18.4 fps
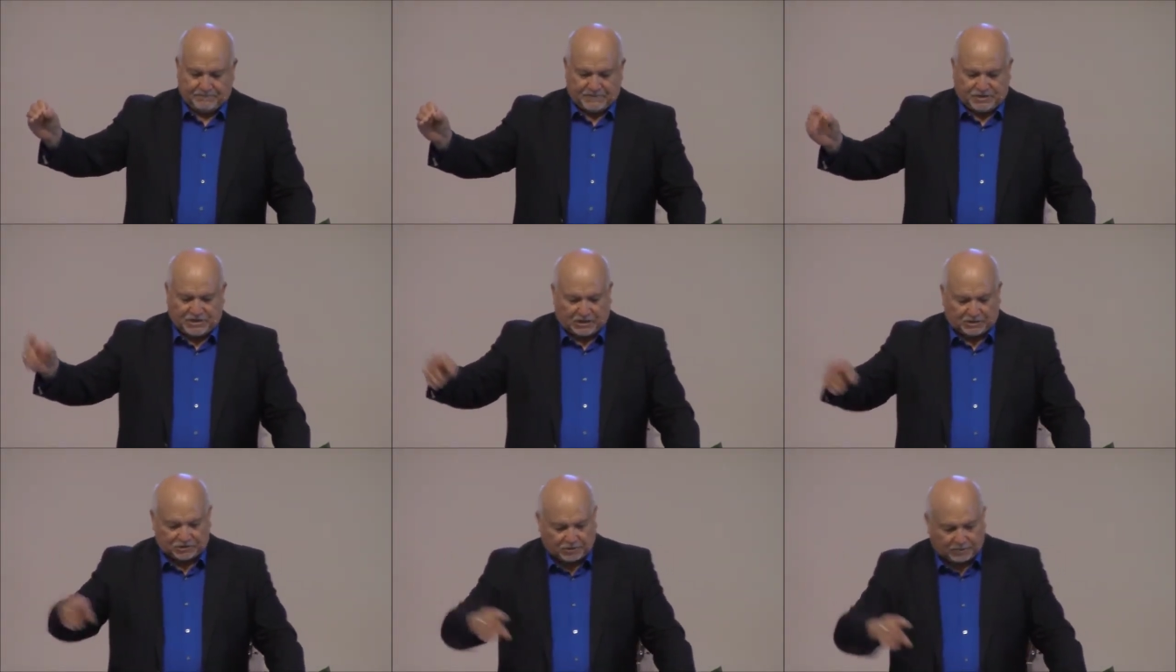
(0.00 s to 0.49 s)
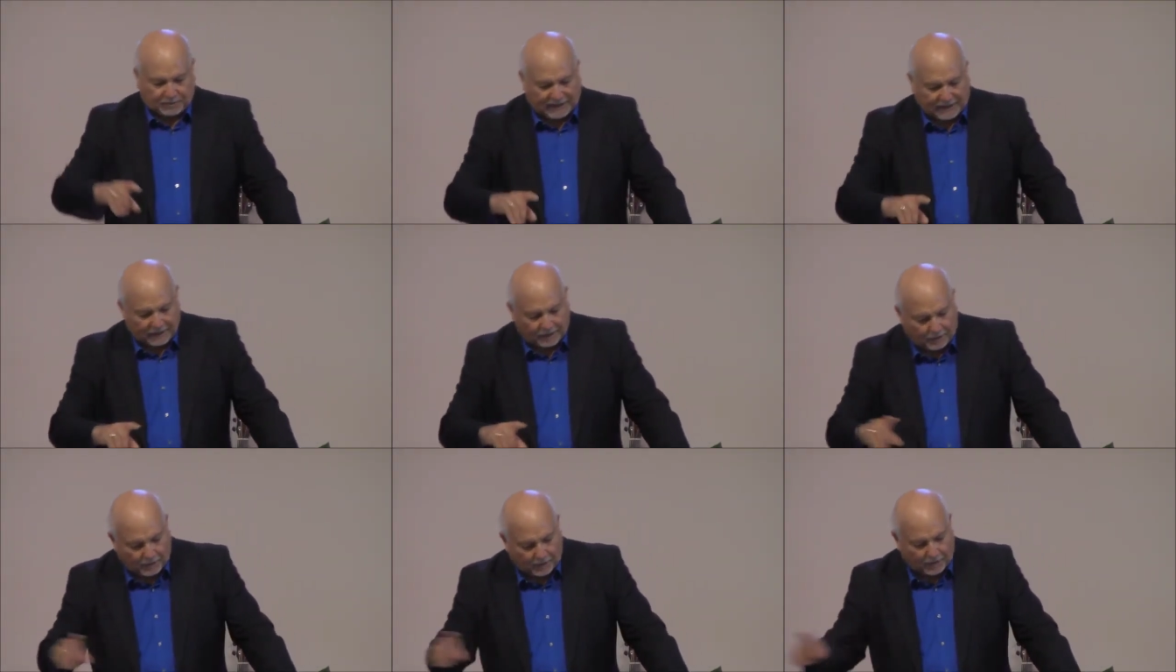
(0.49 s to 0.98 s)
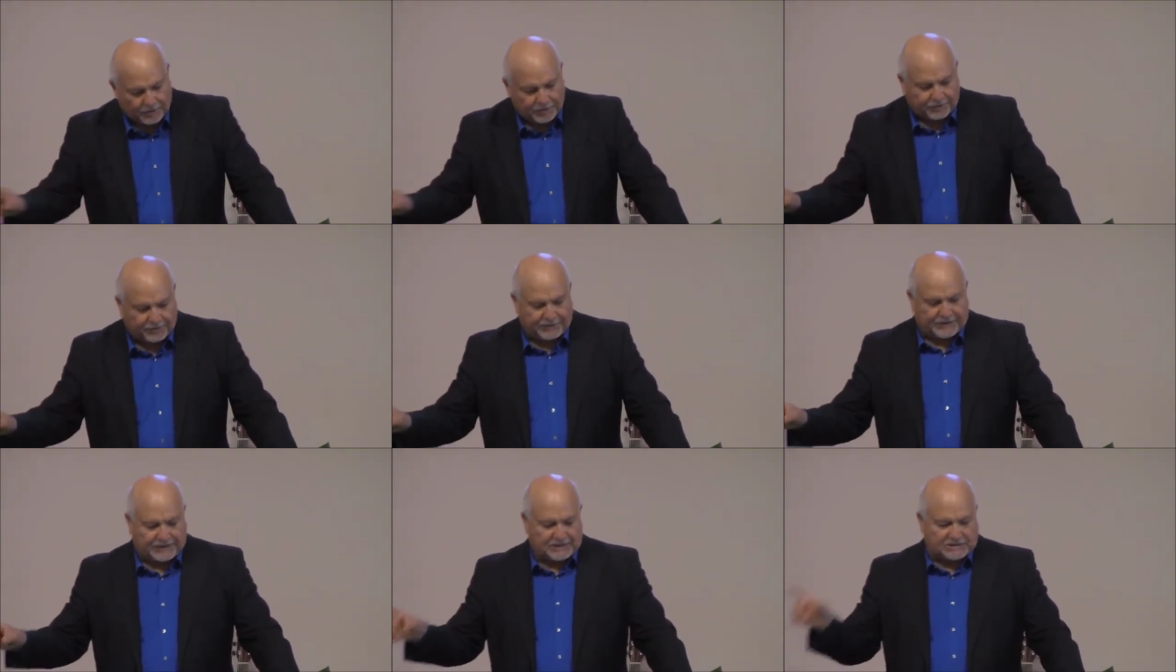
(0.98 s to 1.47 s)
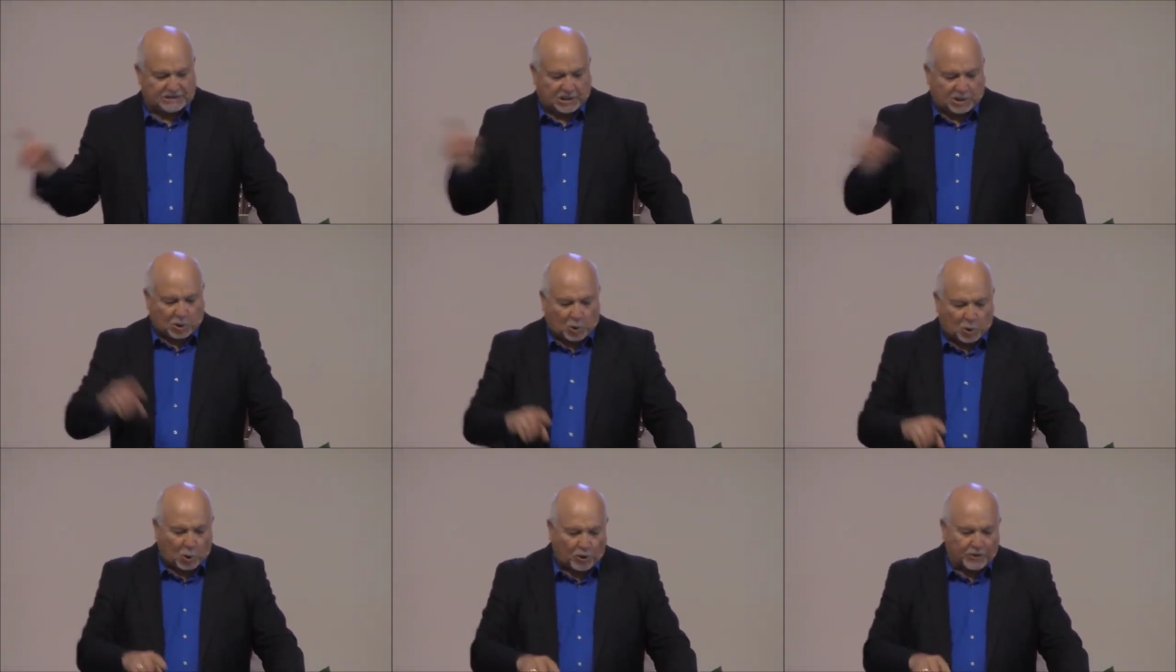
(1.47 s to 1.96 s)
shall supply all your needs
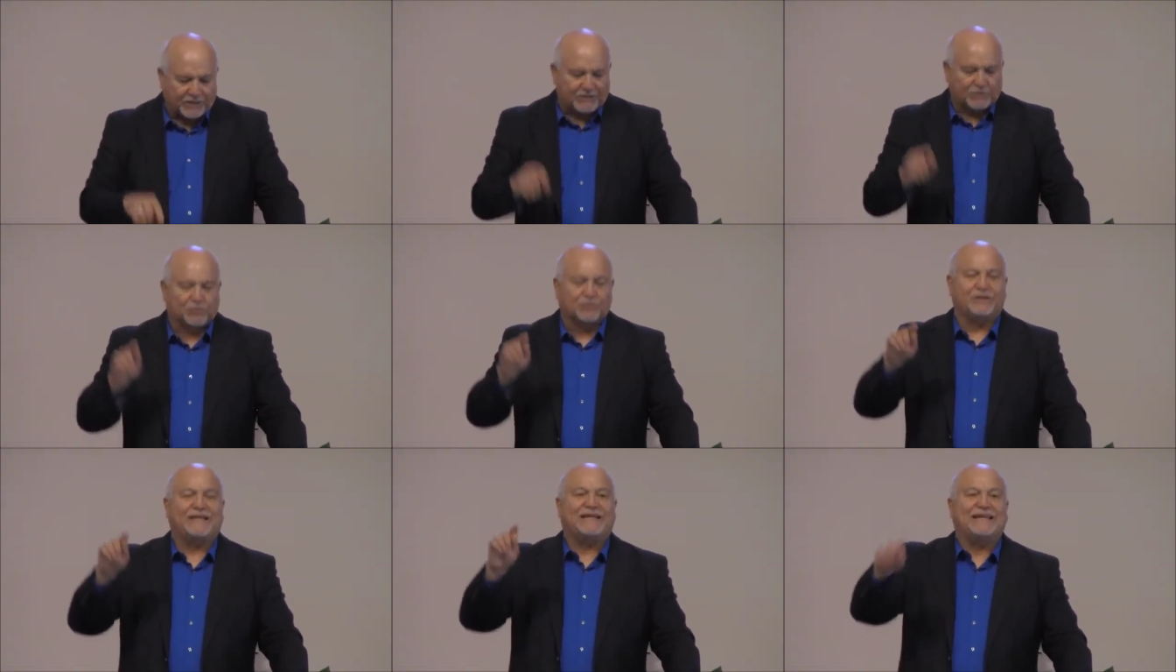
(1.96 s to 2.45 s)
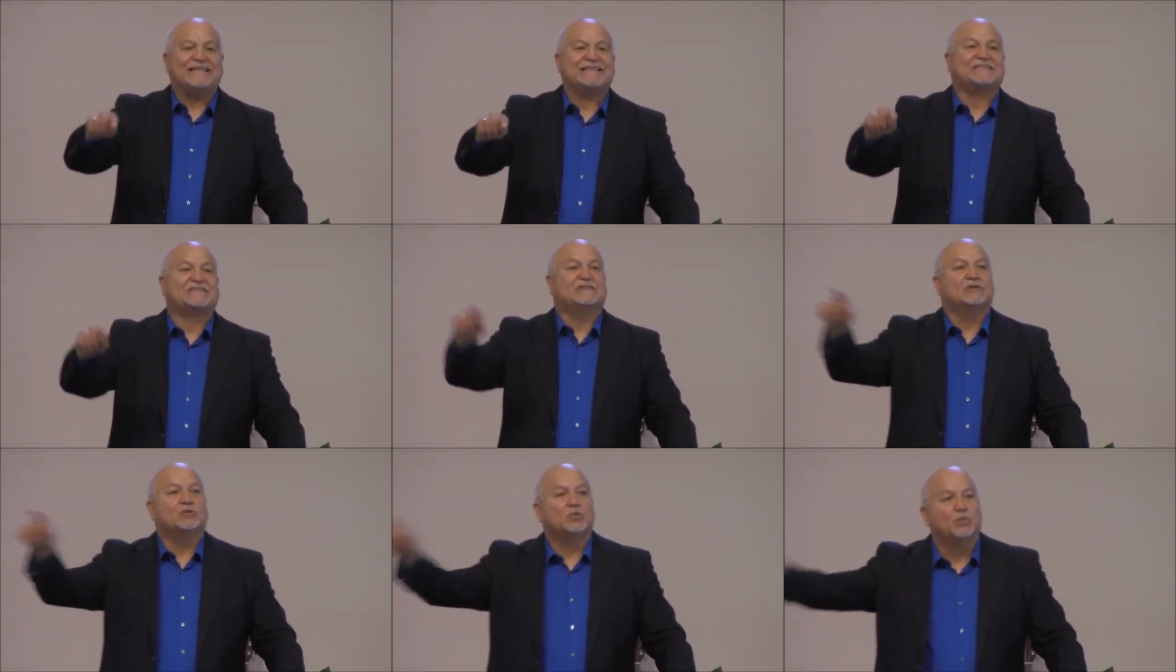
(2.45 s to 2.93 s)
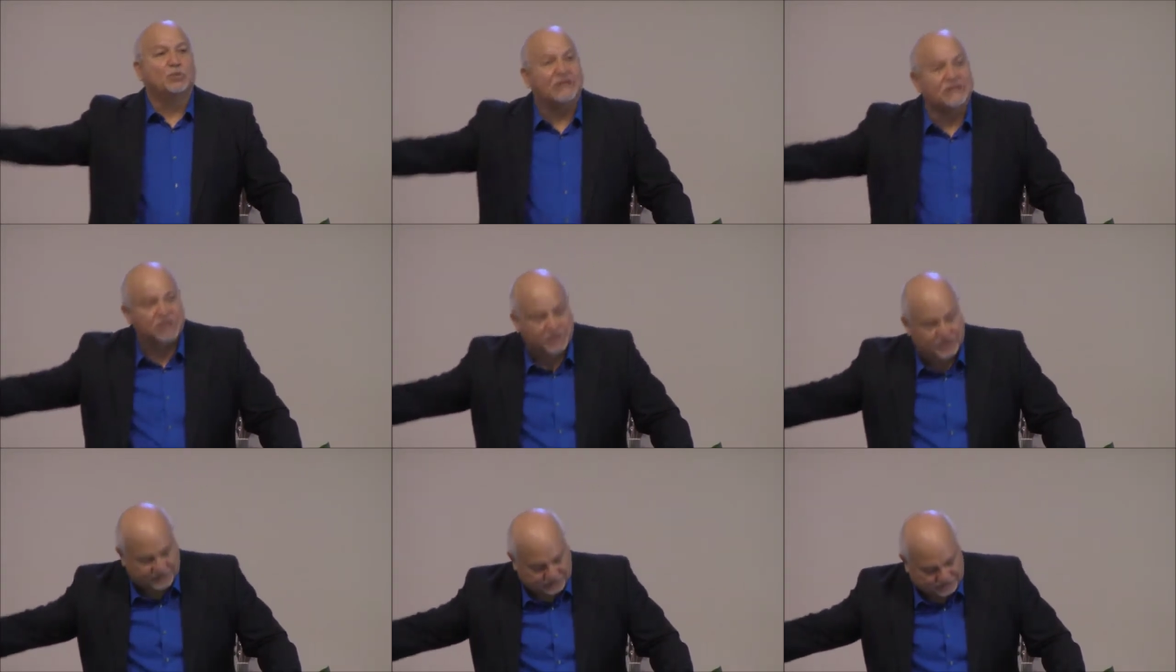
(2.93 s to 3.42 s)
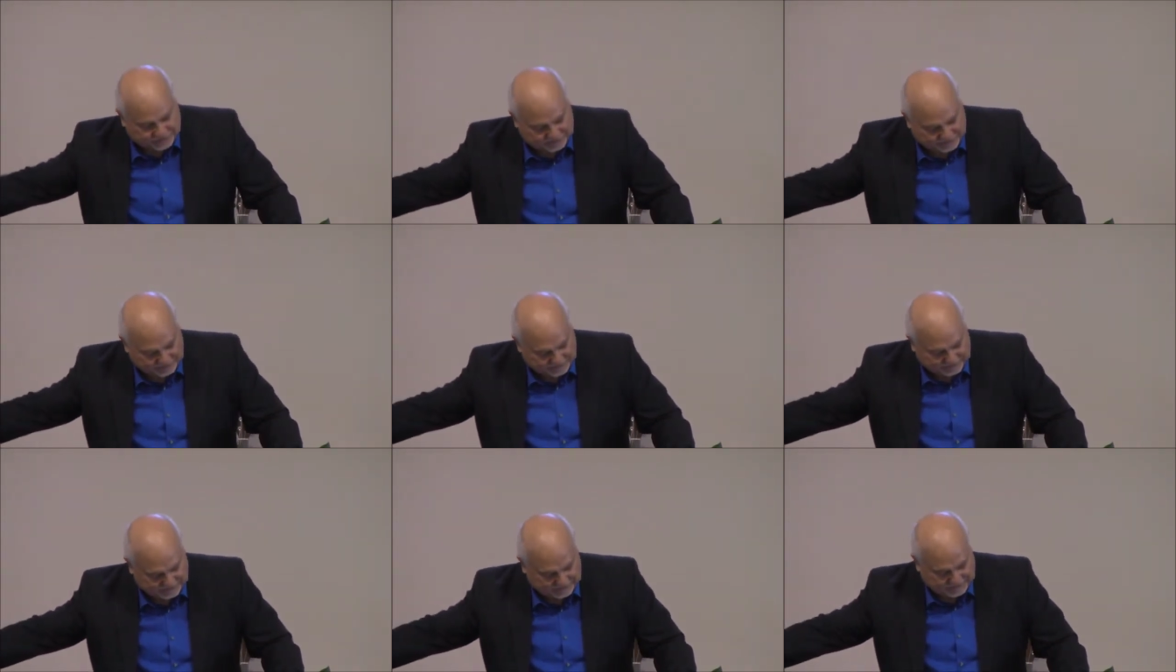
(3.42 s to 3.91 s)
according to his riches
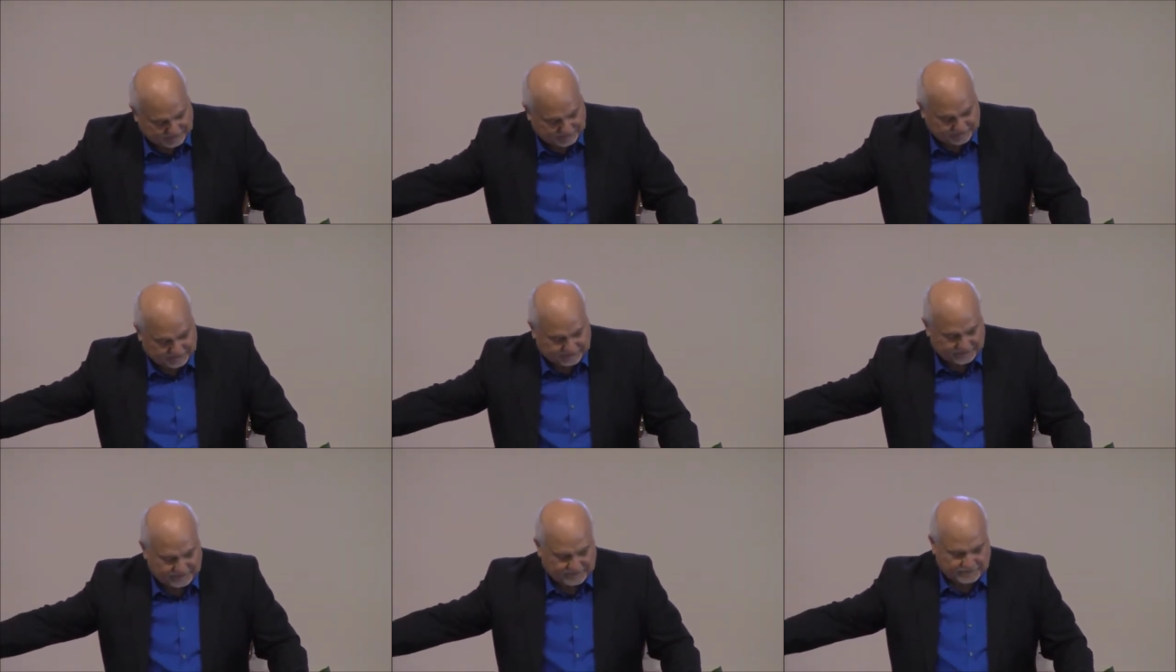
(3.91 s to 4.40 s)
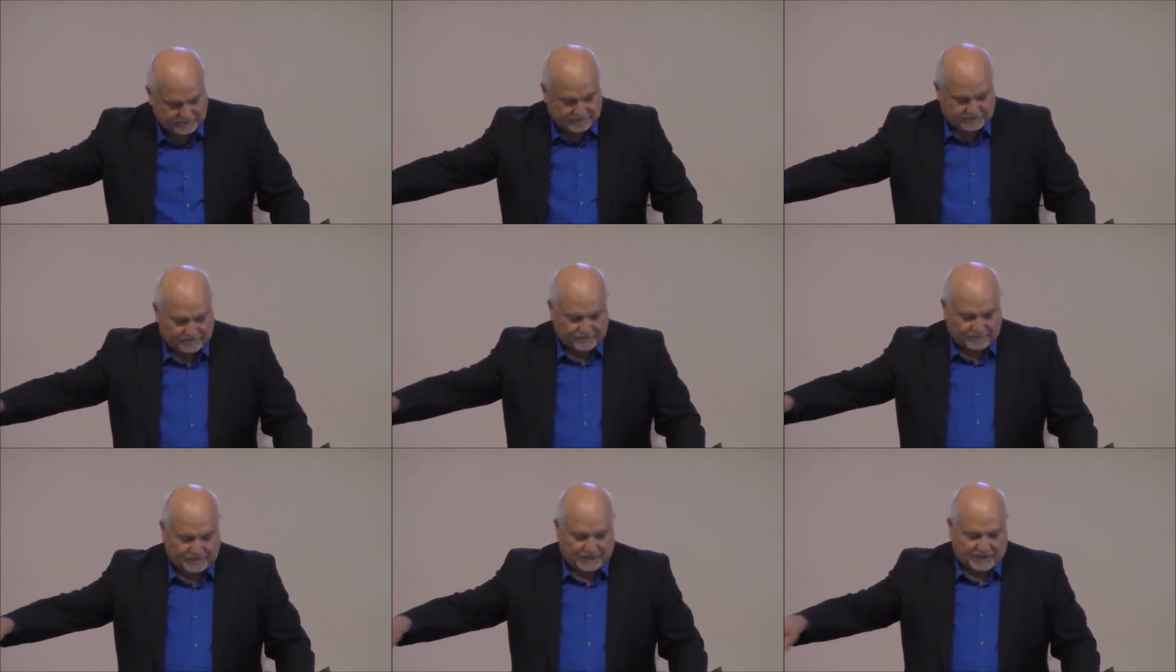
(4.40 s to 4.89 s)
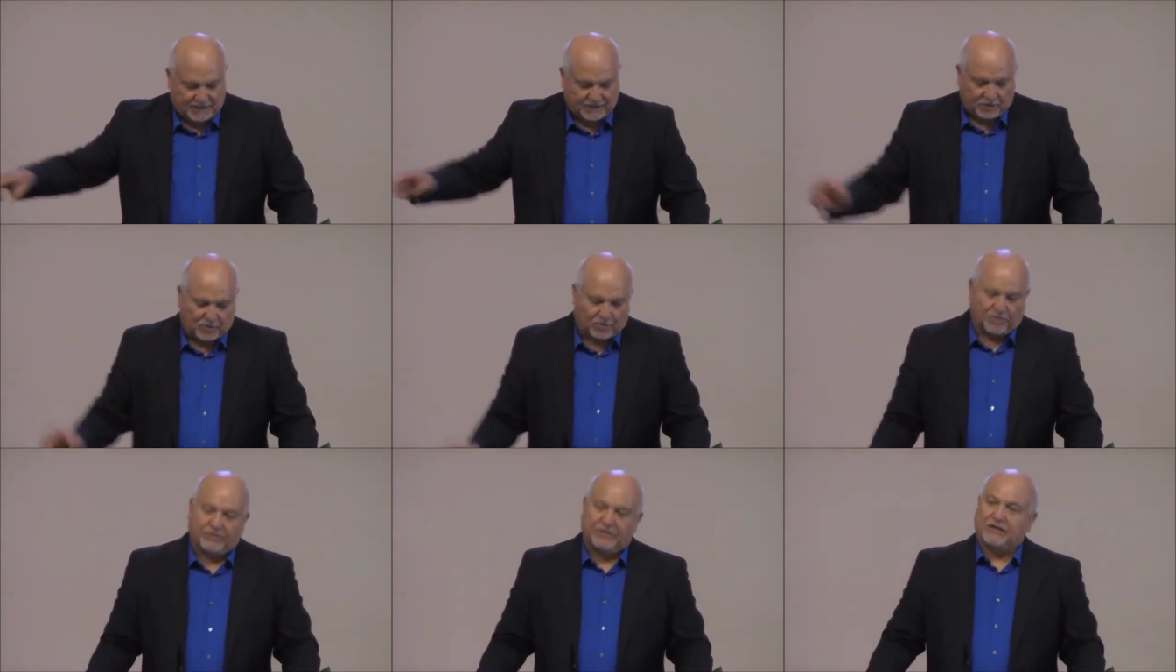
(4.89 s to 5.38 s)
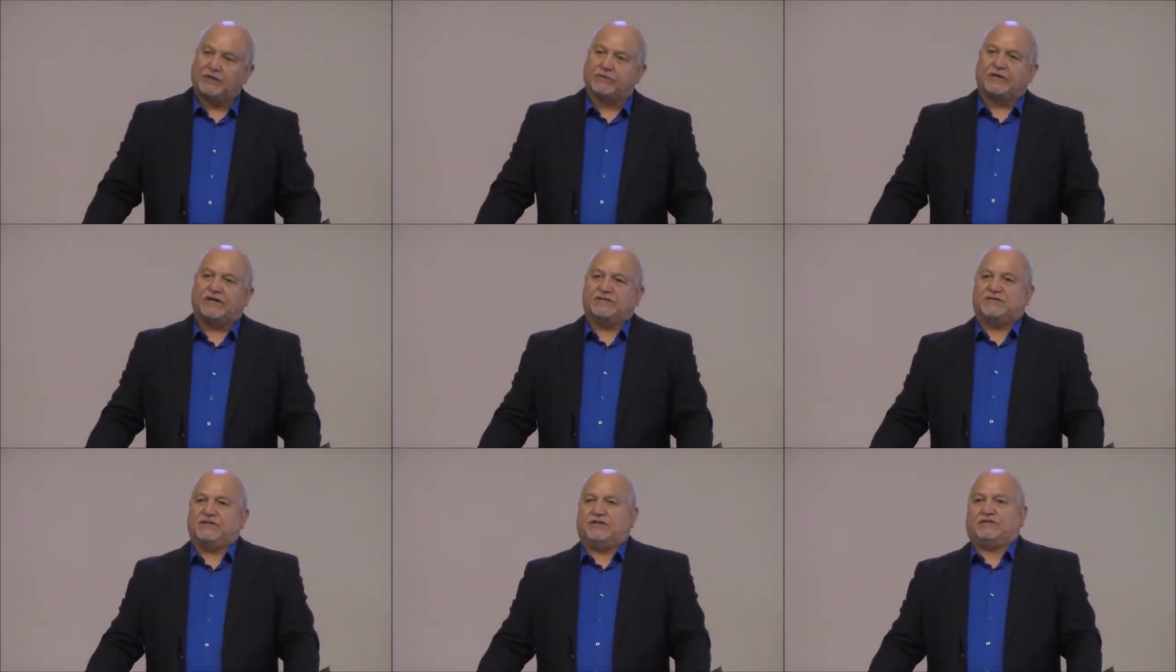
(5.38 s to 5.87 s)
in glory in
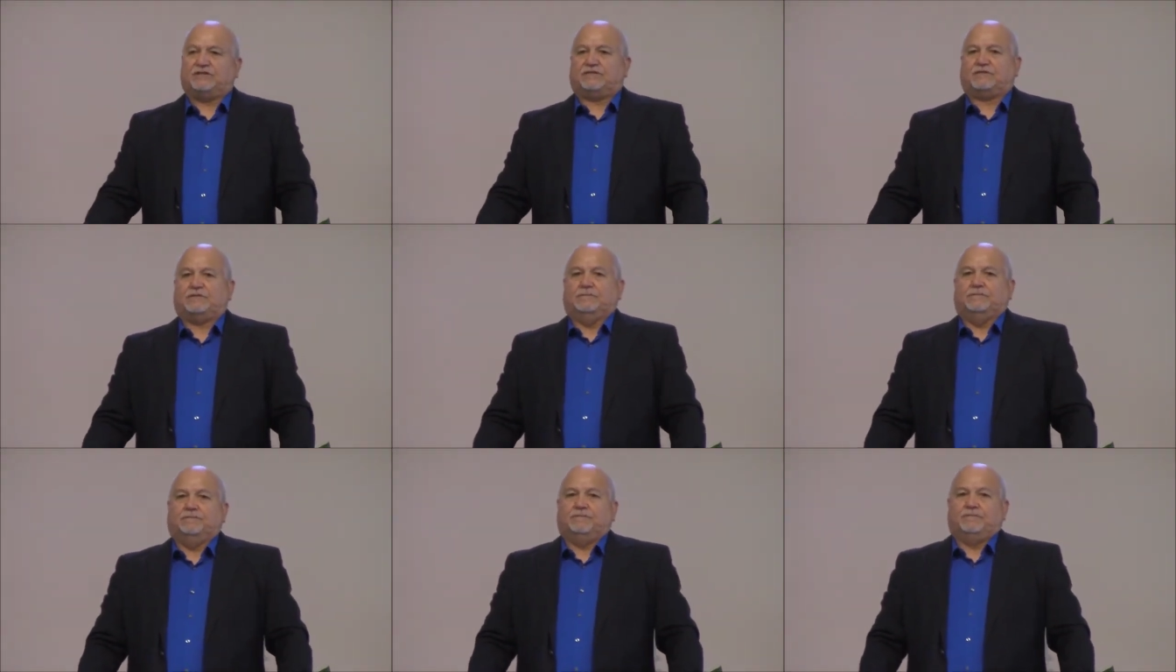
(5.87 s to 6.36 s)
Christ Jesus.